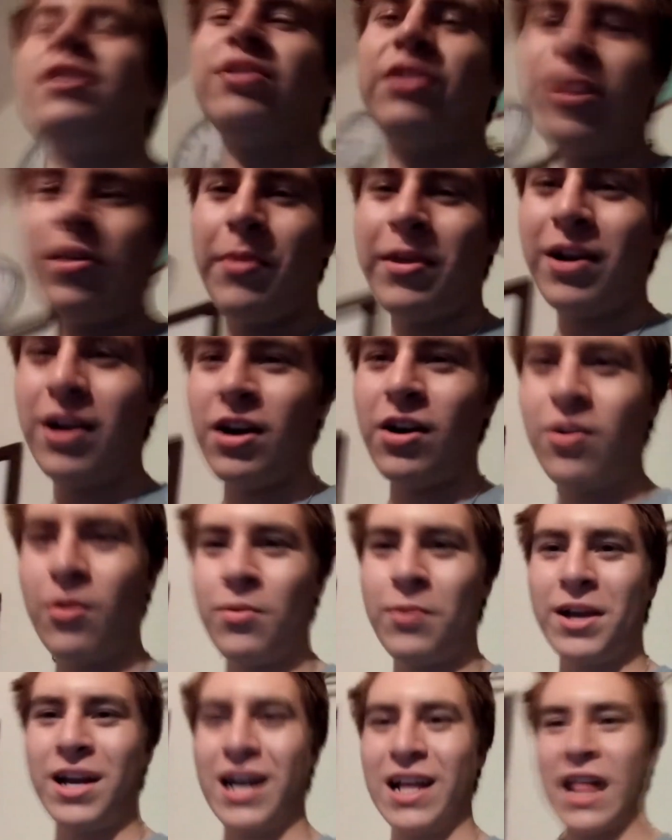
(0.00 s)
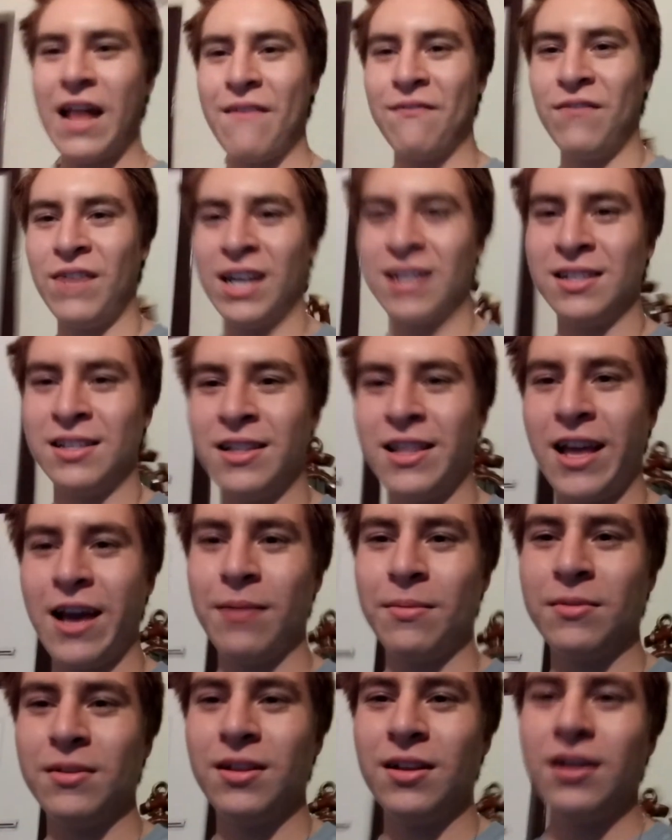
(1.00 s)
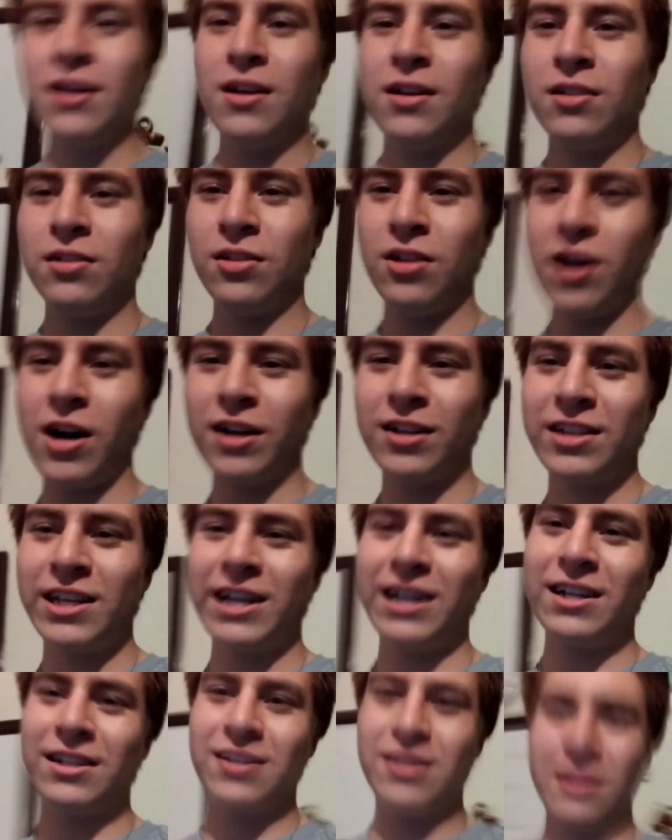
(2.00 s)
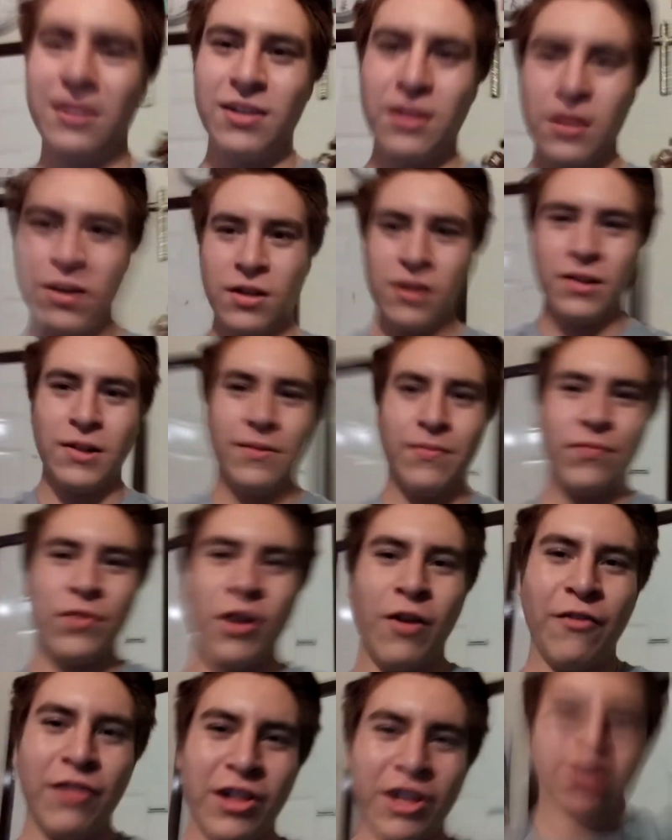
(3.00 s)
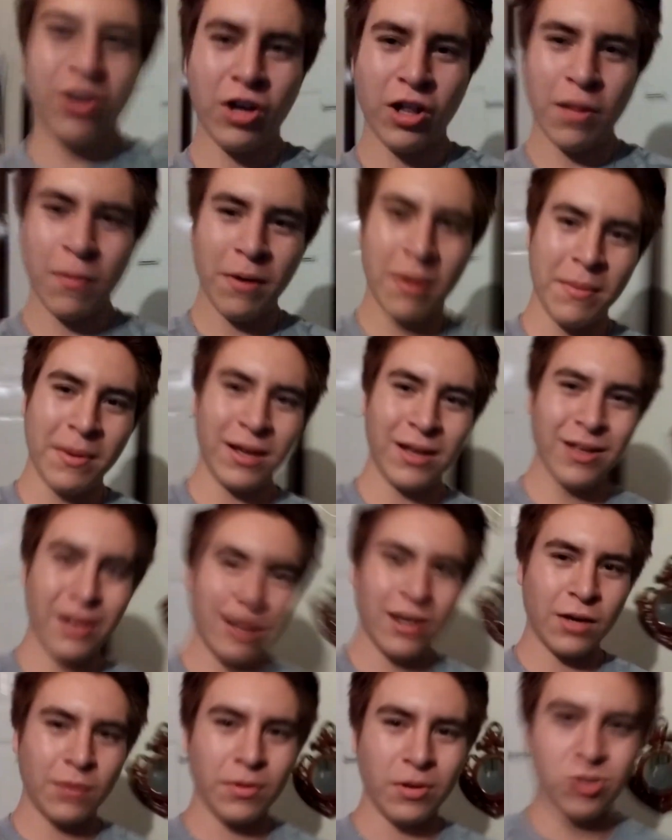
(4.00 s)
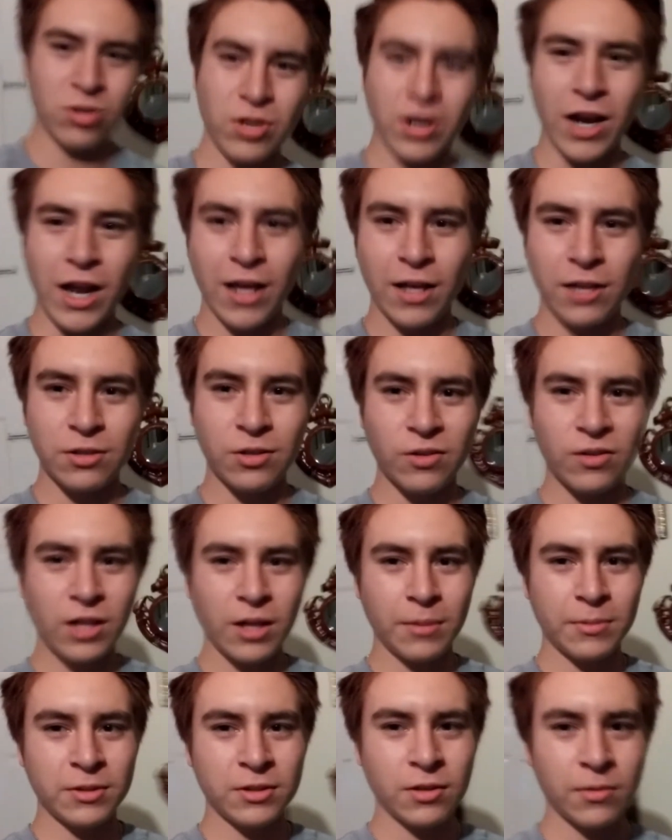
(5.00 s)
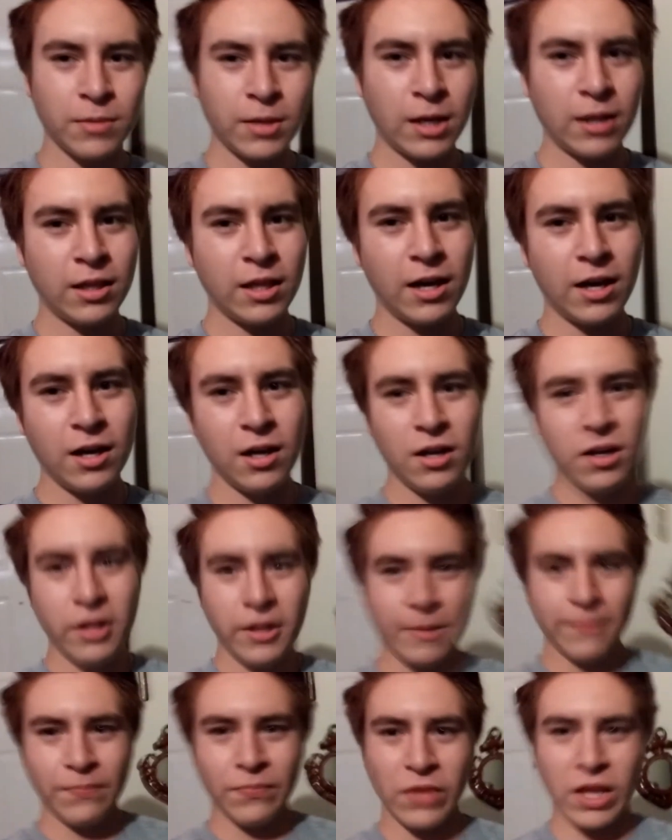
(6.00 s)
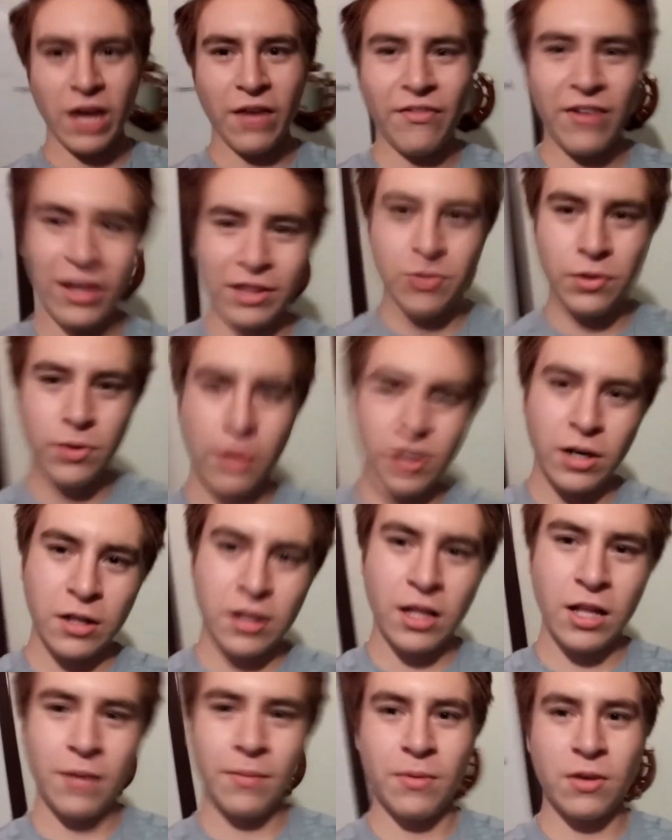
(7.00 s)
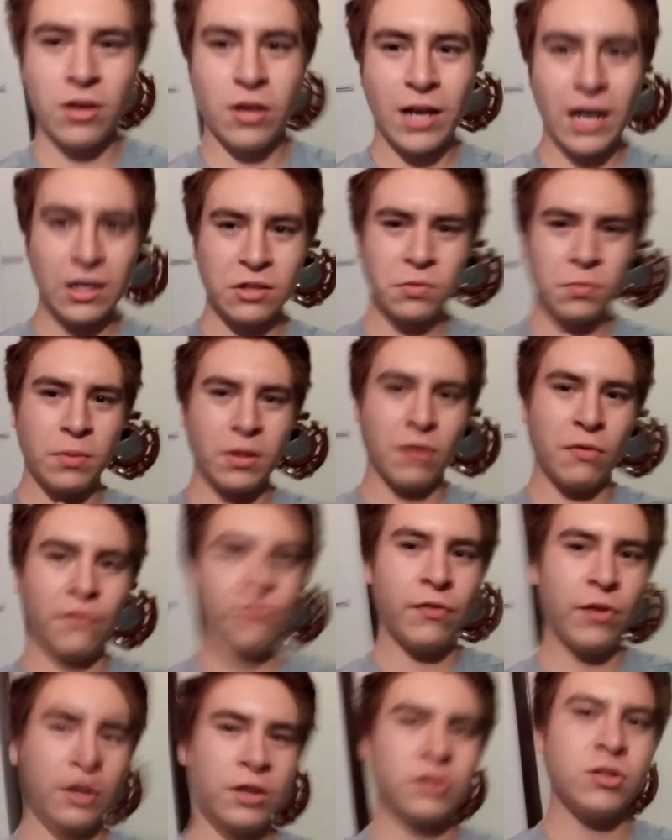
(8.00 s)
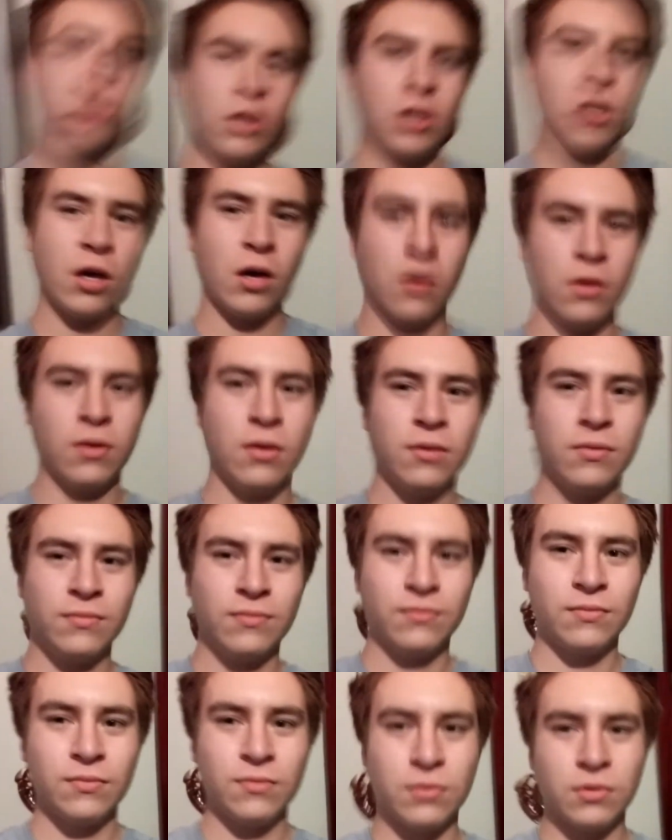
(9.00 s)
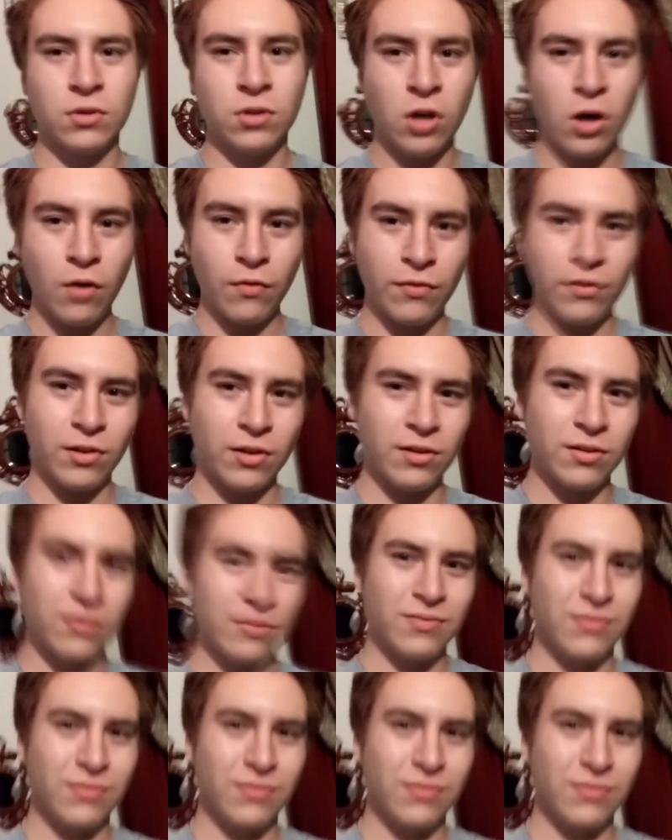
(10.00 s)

So here we know, we got that FaZe Adapt dog tags. Hopefully, they bring me good luck when I'm trying to hit some clips or something like that. If I do hit a clip, you guys will be the first to know. Hopefully.